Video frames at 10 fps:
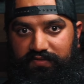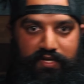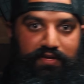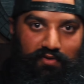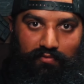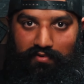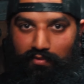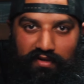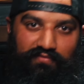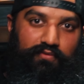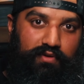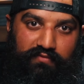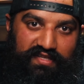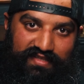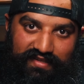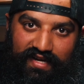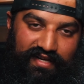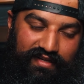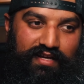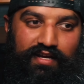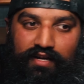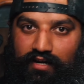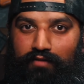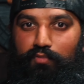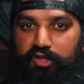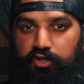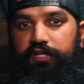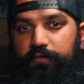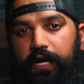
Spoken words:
we know what we're looking for and we see that. Majority of the